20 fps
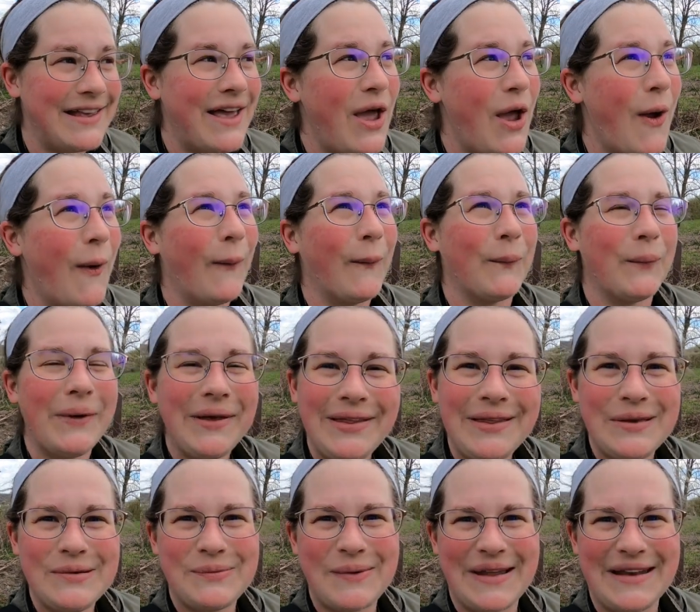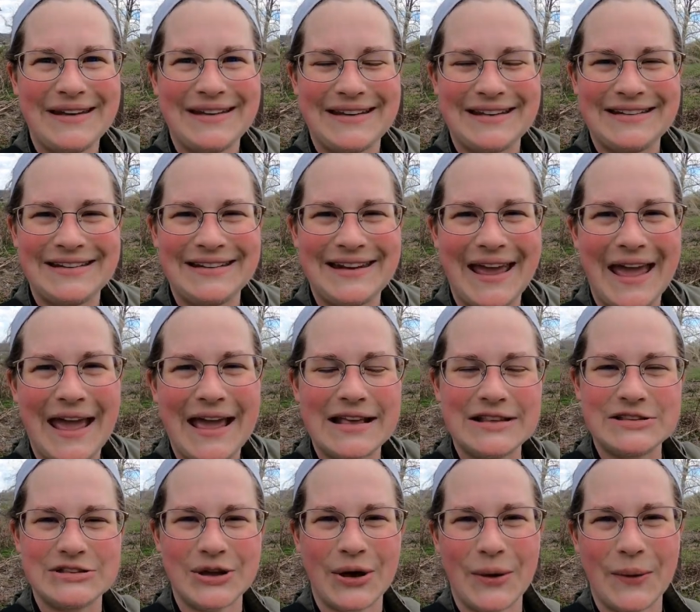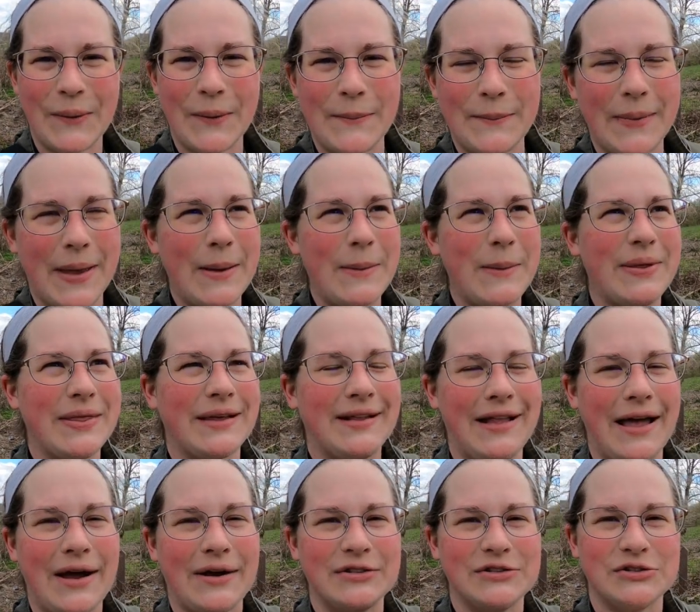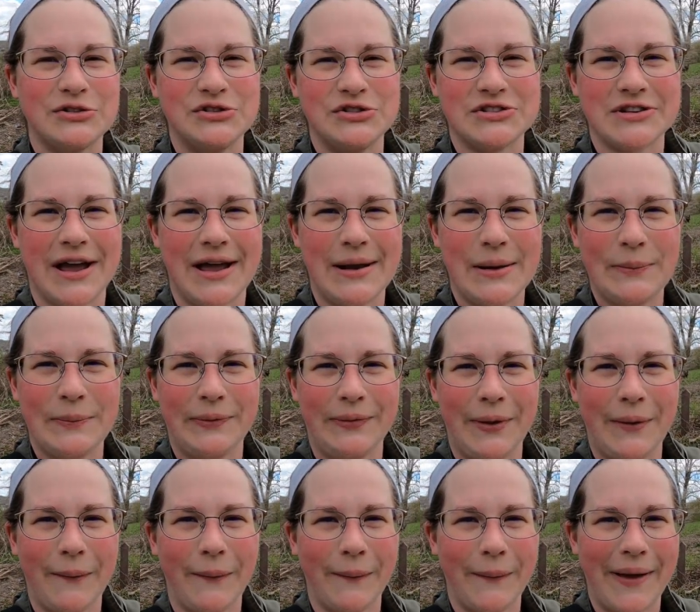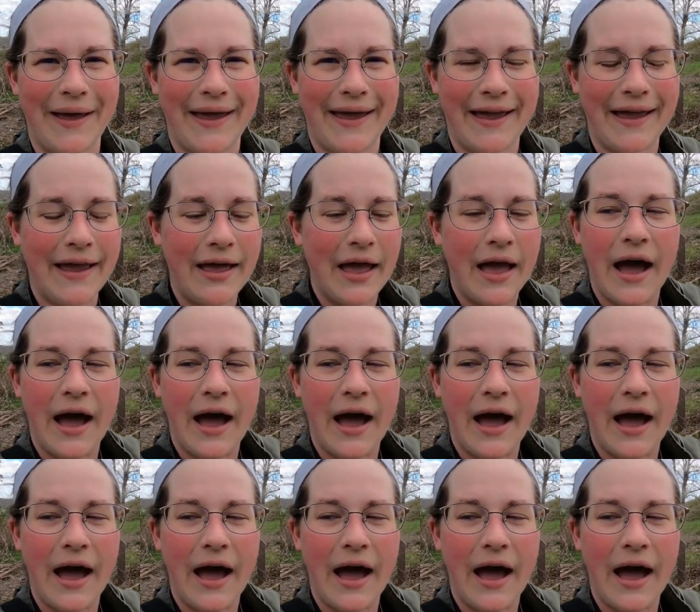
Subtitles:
is really windy today, so maybe the clouds will just kind of blow away.